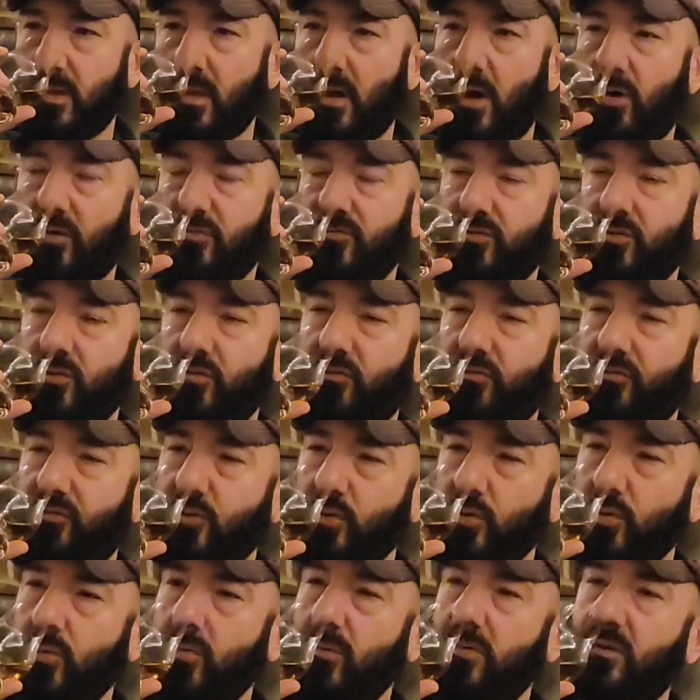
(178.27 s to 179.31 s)
Also
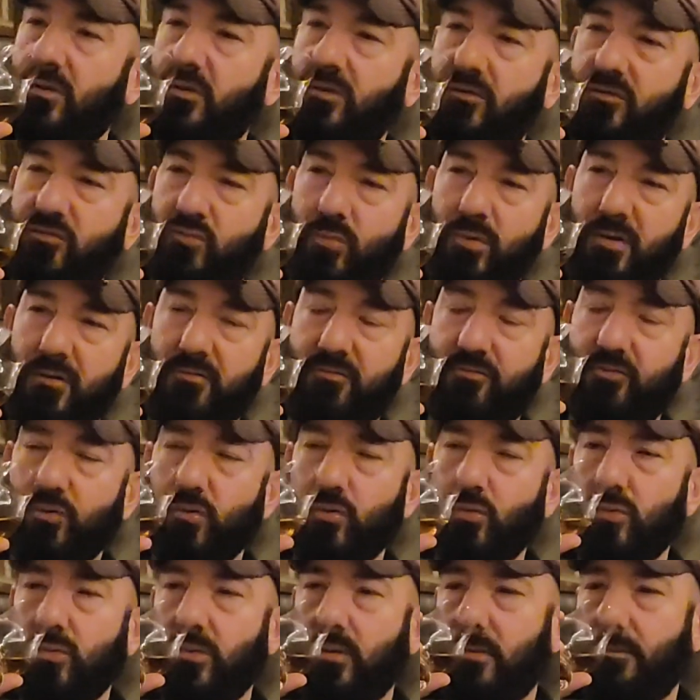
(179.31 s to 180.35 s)
fruit, sweet
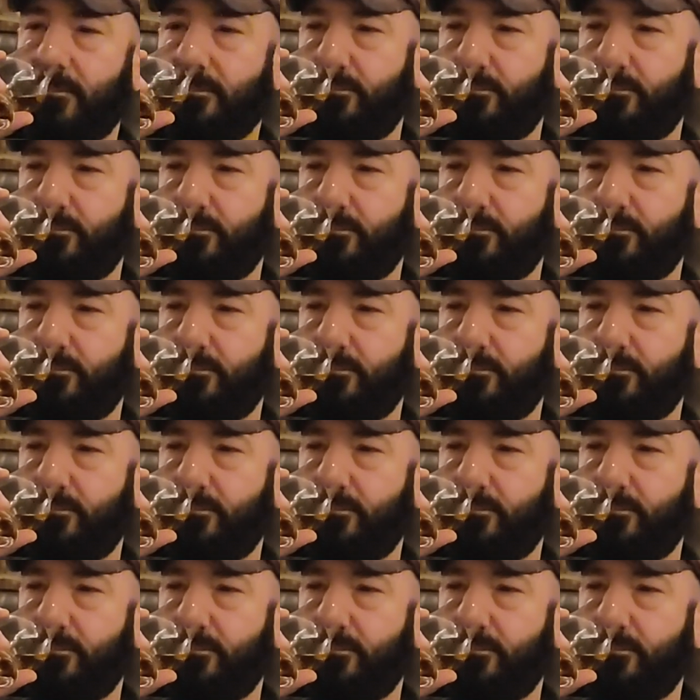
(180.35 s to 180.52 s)
fruit,